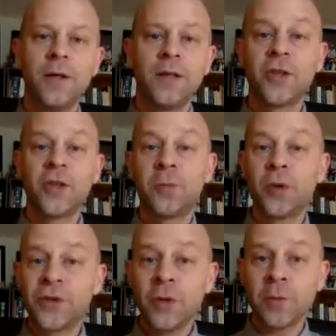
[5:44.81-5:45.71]
So
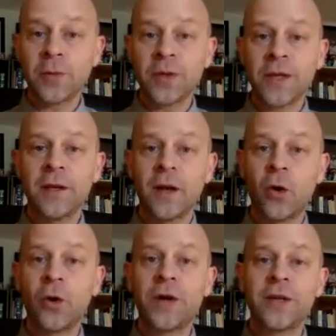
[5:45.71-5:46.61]
presumably,
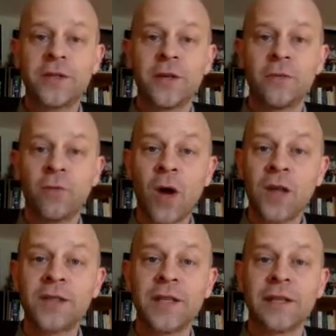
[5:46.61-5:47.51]
according to
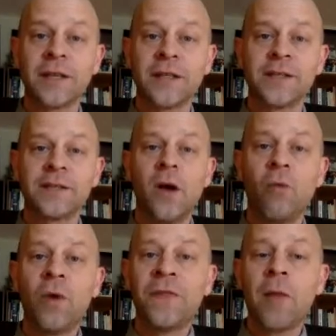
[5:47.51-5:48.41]
Ronson at least,
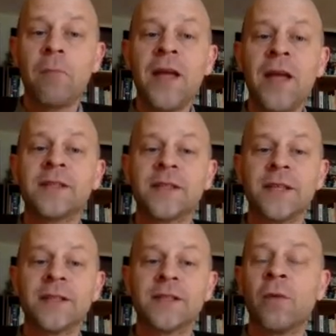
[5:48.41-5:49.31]
what that means
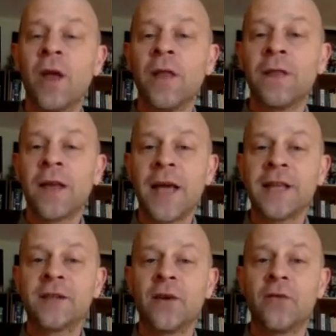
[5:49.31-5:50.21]
is in the
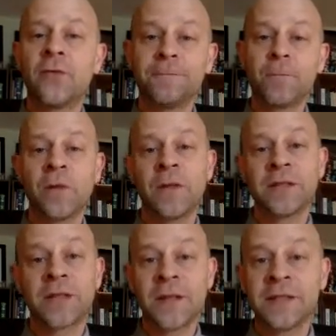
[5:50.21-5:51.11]
case of
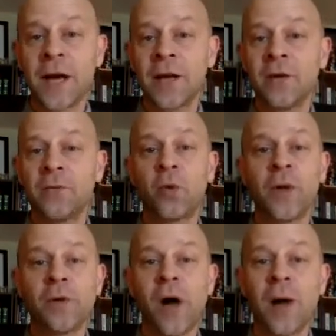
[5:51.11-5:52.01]
these kind of
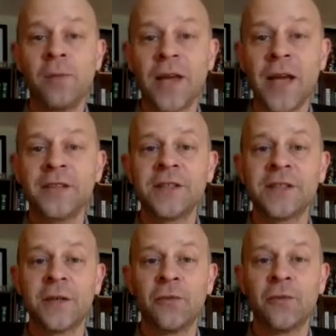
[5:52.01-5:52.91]
parental obligations
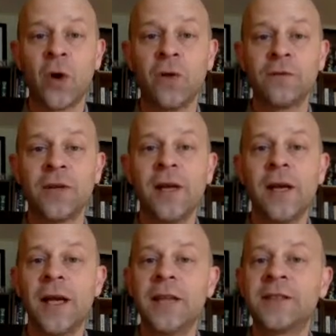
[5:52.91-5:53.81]
that are involved,
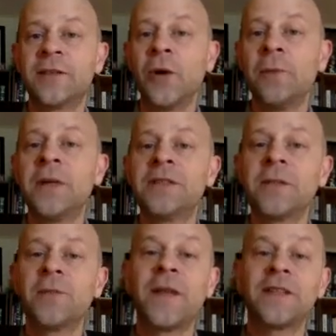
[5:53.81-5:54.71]
it's going to be
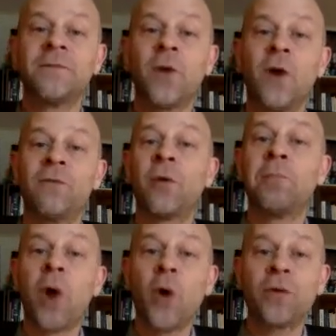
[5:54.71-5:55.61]
something that's involved for
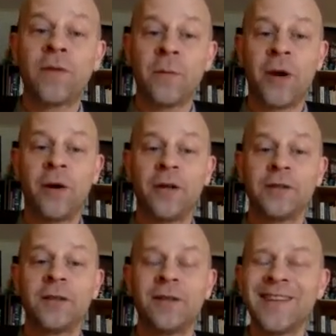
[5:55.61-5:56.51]
both of the
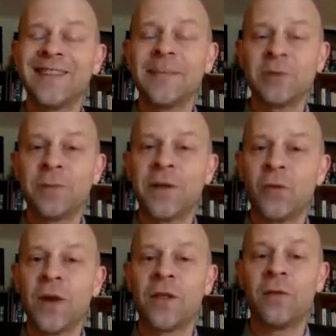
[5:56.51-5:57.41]
parents. That seems to be the
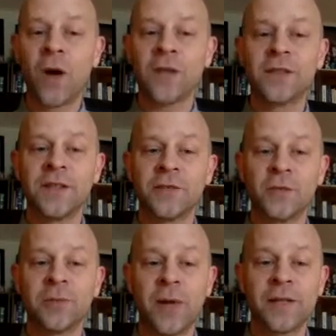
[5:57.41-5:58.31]
way that Ronson's
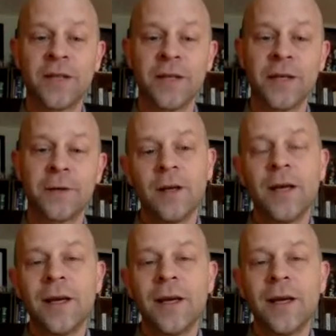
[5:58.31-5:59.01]
responding here.